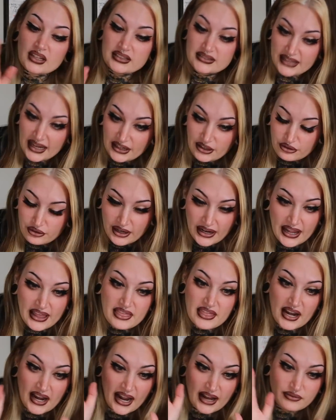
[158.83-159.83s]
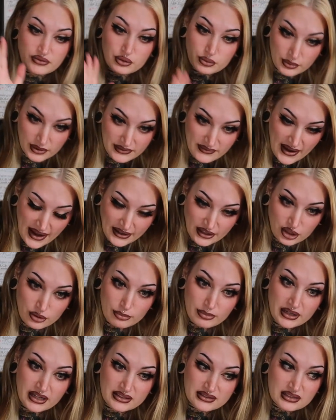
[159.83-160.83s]
decorate, then I have to re-vacuum
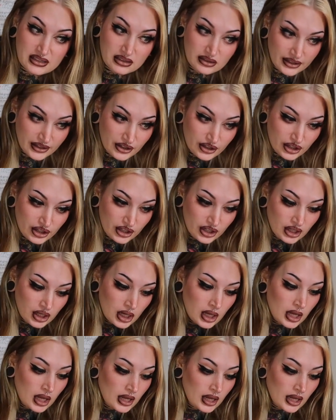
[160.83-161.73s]
because glitter